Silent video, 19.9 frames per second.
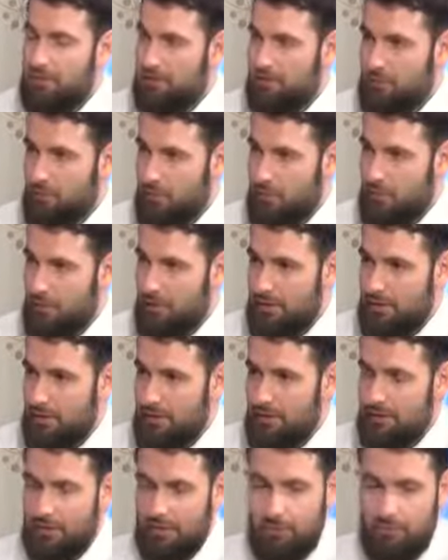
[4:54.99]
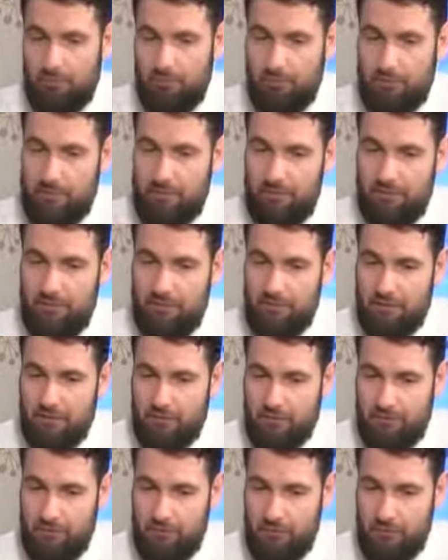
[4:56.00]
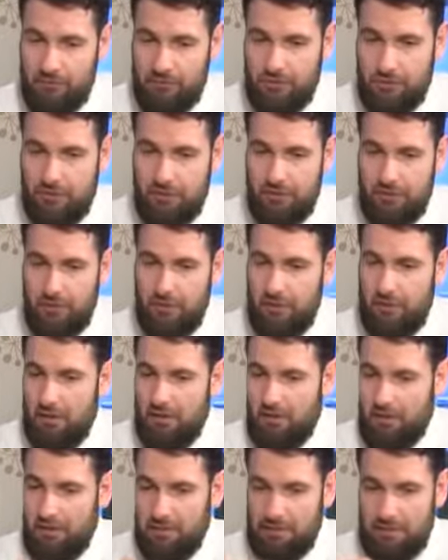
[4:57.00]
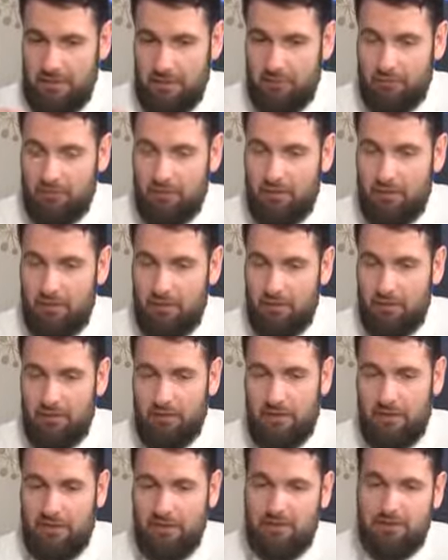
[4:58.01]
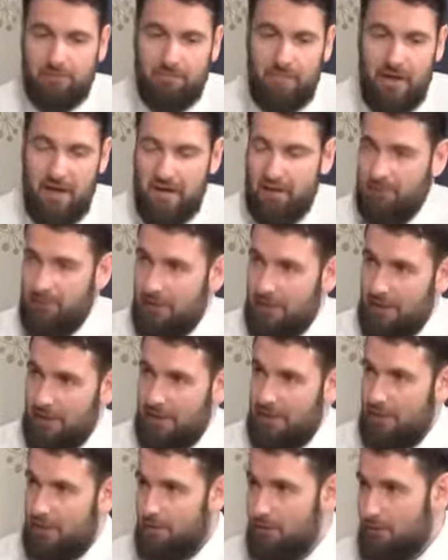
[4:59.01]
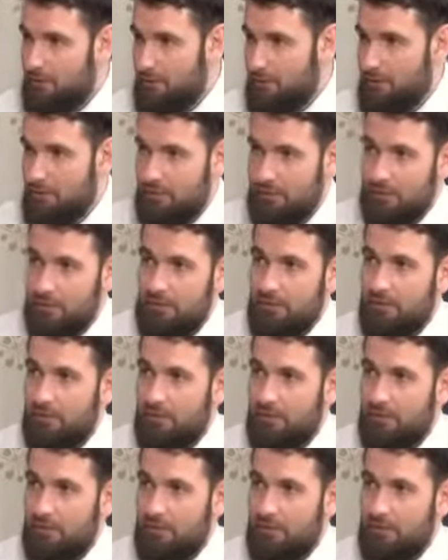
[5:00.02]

believe in one God, they don't believe in the confusion that's out there, a lot of these man made mm -hmm.